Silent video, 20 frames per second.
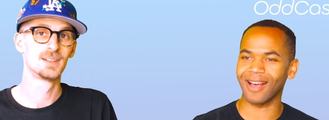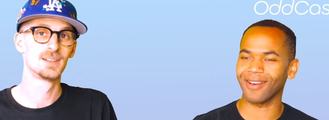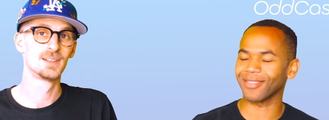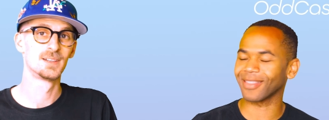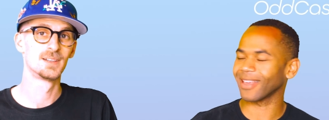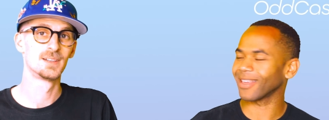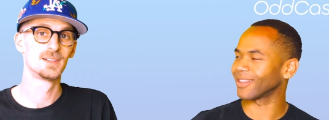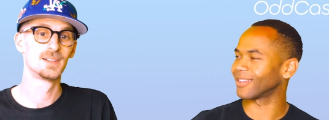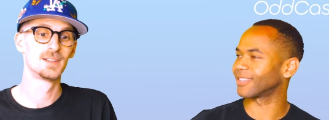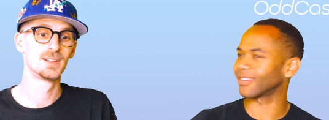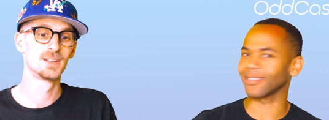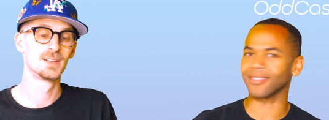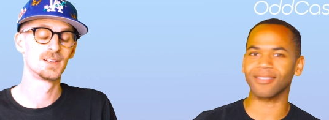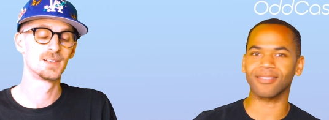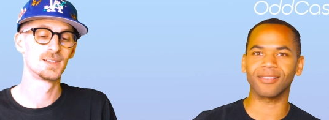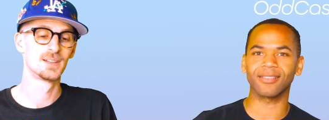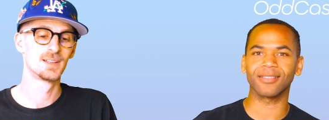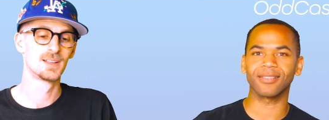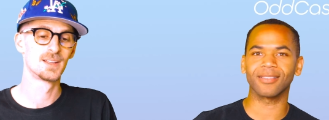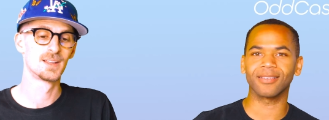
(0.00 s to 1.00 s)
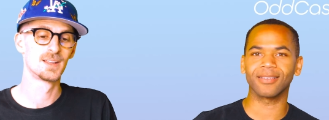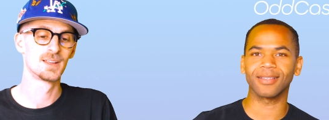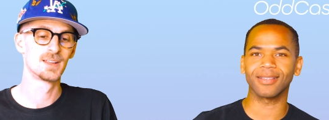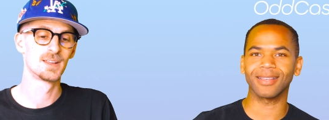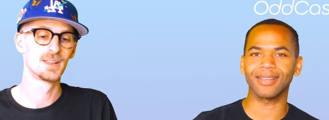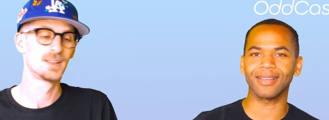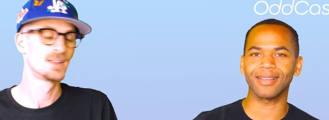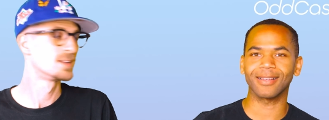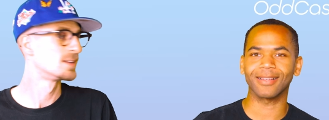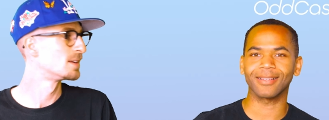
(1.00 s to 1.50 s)
Speaker 1: how they just
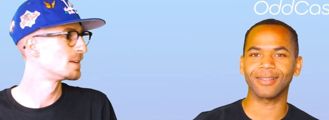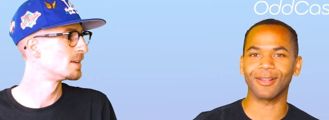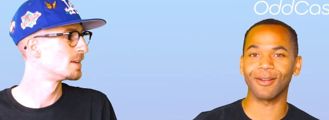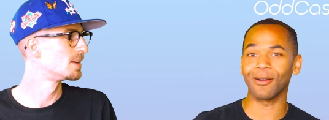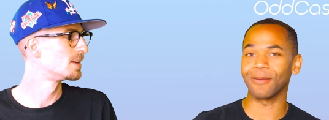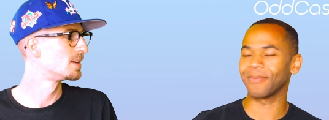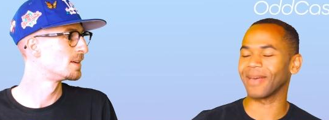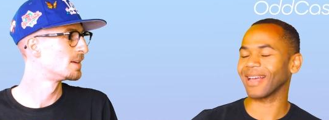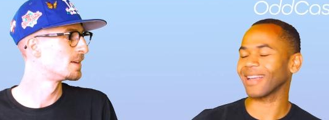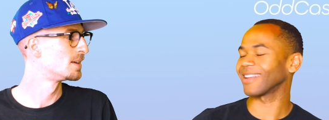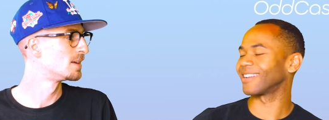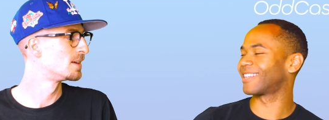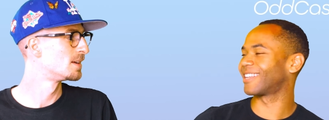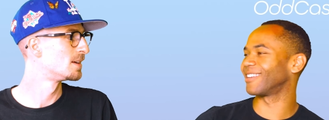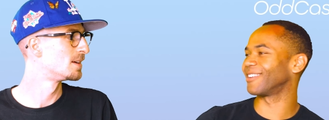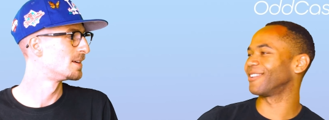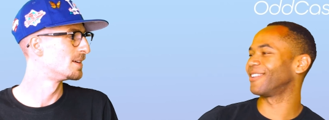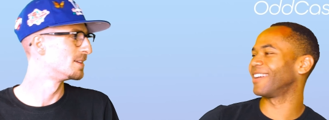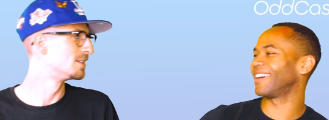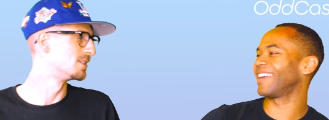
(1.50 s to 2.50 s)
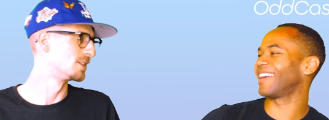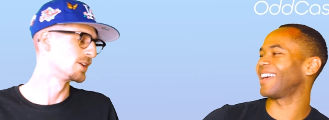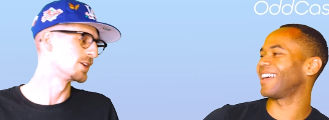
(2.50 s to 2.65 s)
Going back into